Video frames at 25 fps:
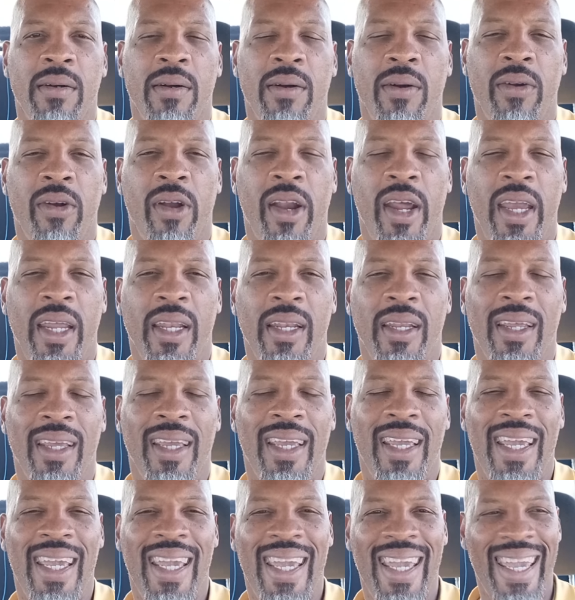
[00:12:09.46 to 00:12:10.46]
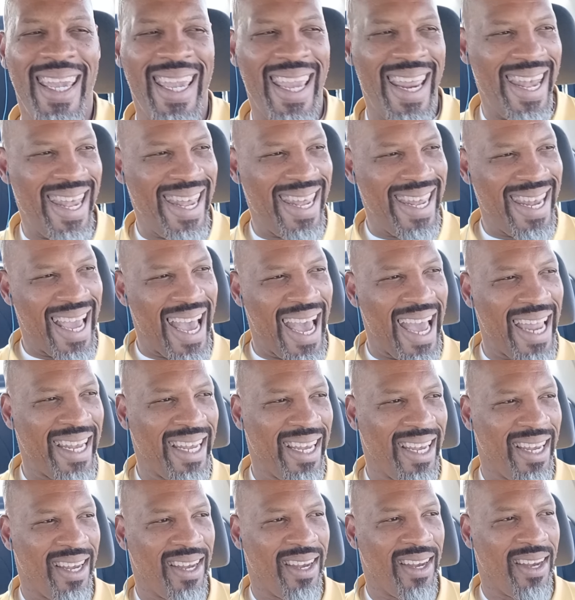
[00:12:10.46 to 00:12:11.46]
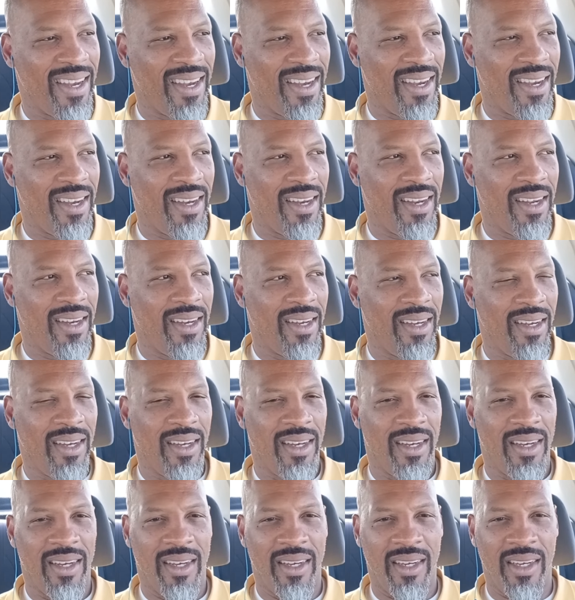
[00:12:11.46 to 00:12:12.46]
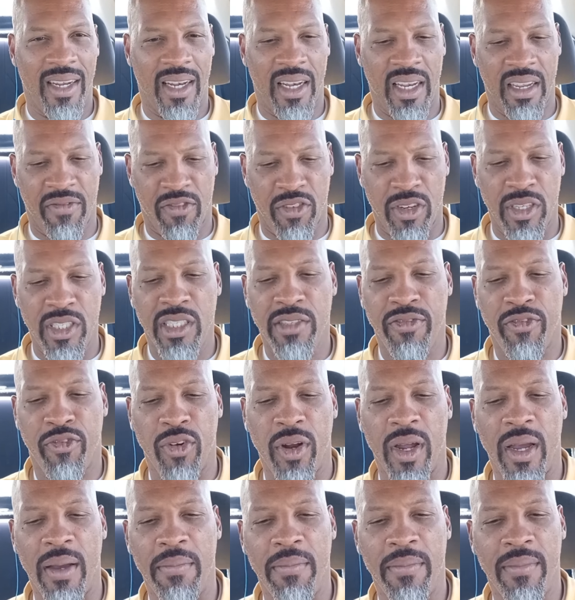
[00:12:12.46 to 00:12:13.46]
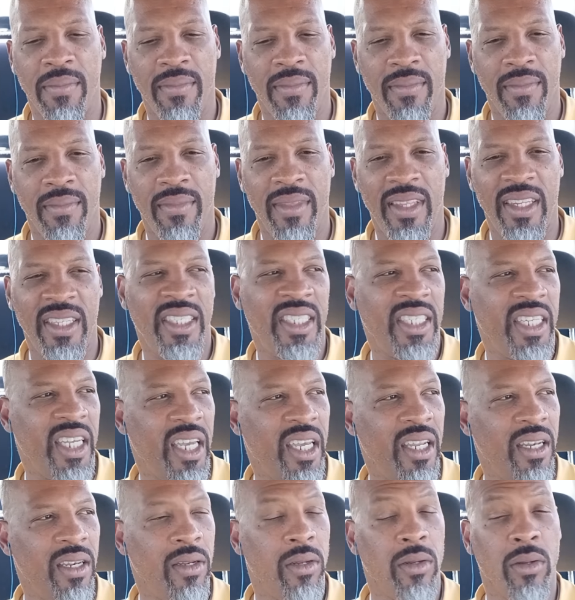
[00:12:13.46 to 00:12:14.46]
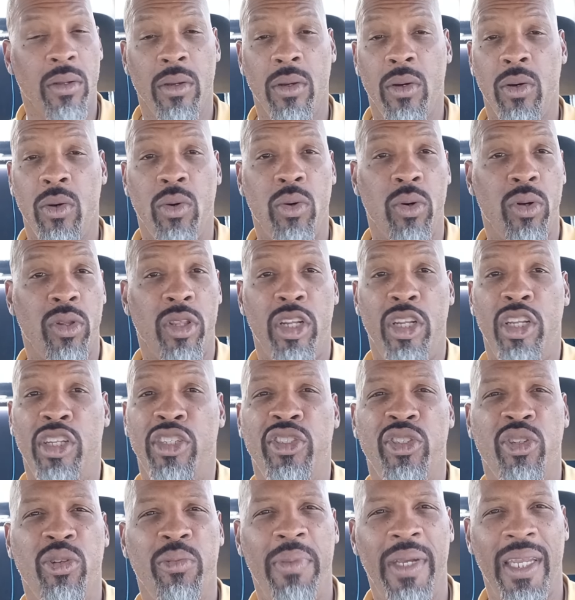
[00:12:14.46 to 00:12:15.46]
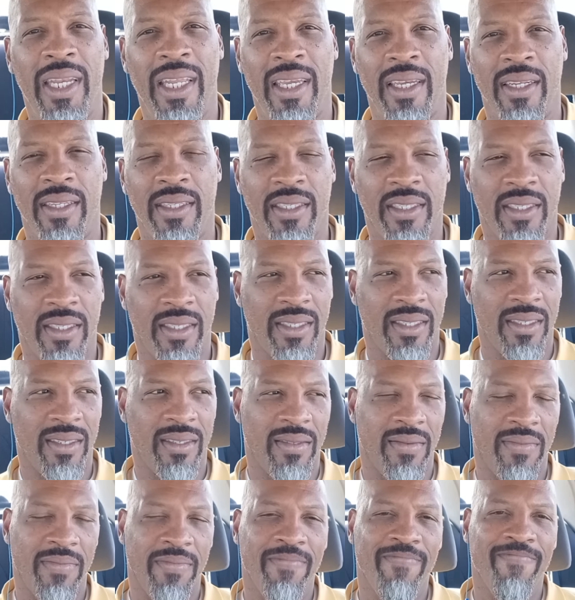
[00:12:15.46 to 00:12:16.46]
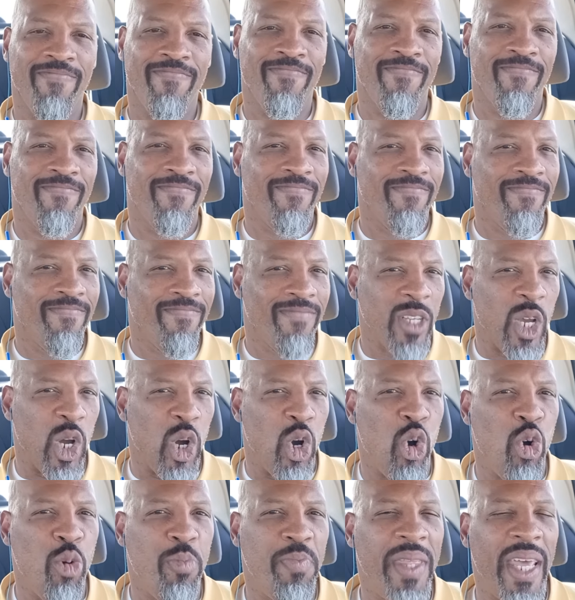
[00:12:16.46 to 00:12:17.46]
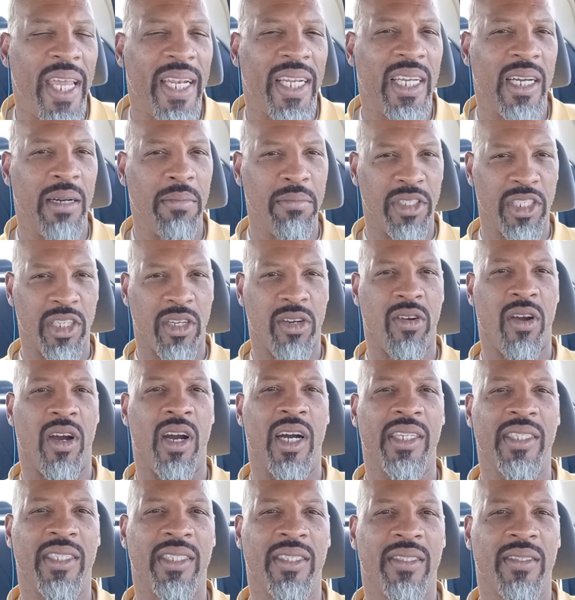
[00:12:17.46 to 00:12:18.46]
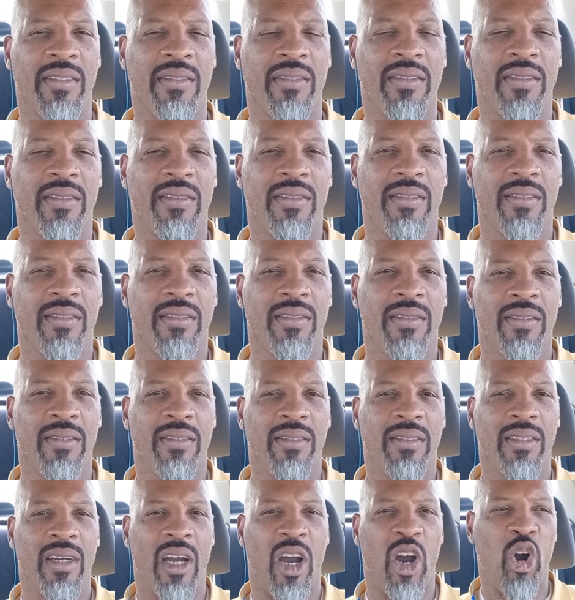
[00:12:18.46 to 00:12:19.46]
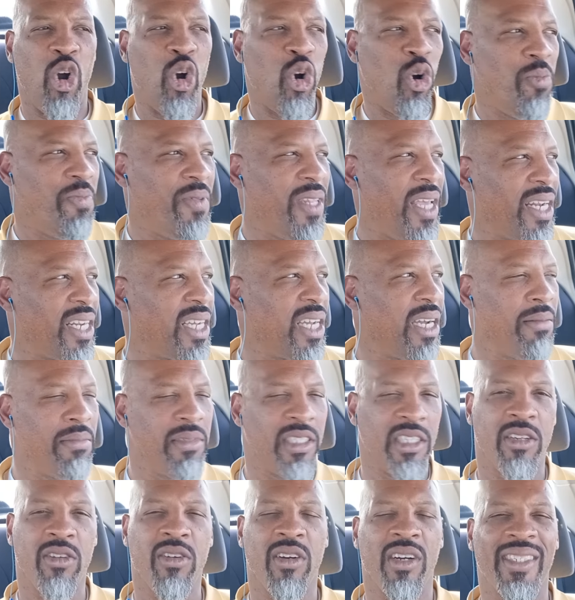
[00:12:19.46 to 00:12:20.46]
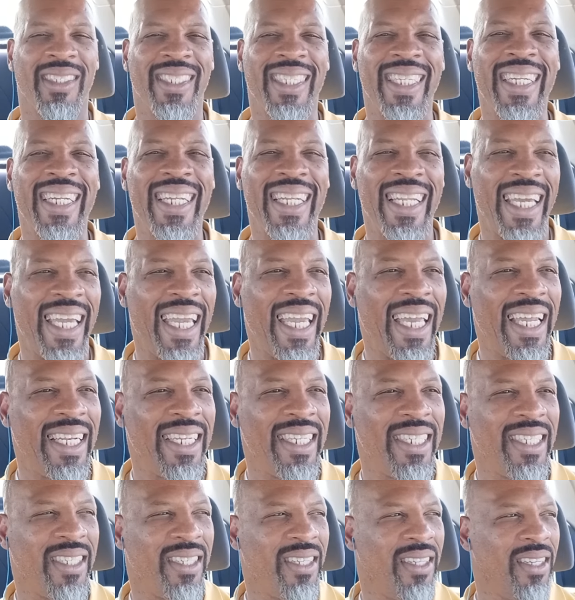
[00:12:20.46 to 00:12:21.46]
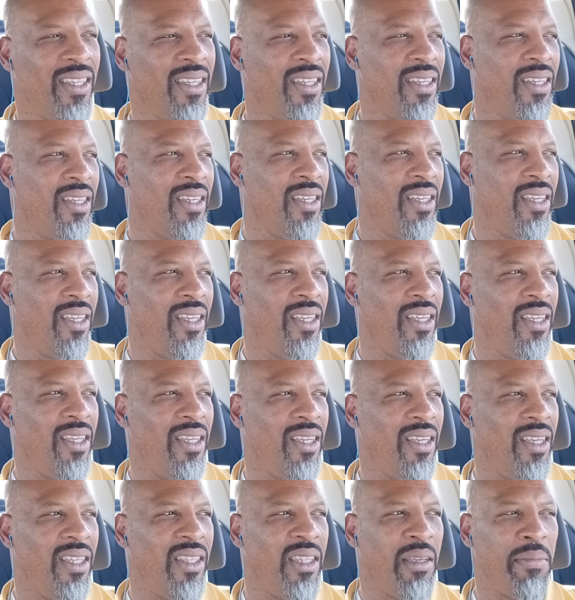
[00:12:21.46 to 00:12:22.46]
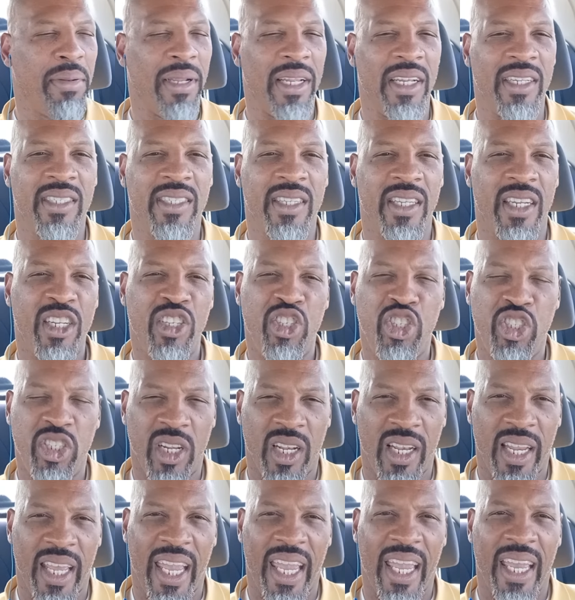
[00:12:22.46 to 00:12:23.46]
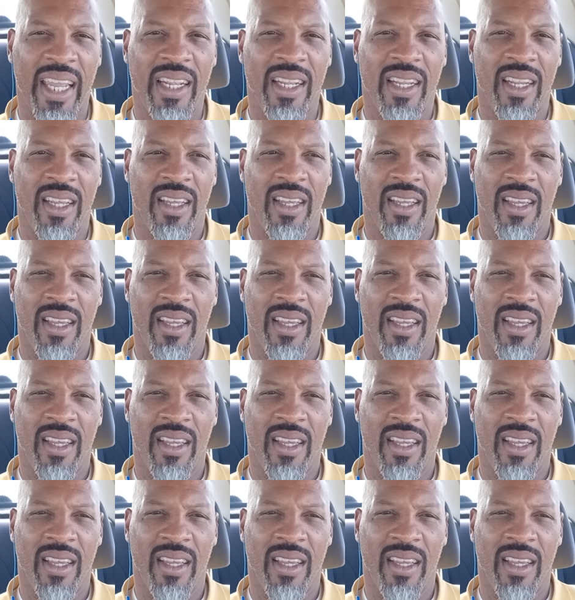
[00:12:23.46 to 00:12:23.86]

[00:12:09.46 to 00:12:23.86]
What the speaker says: all right? And not deliverance from the sin or the disobedience. I hope that comes across. I hope that comes across and lands in the place that it should land,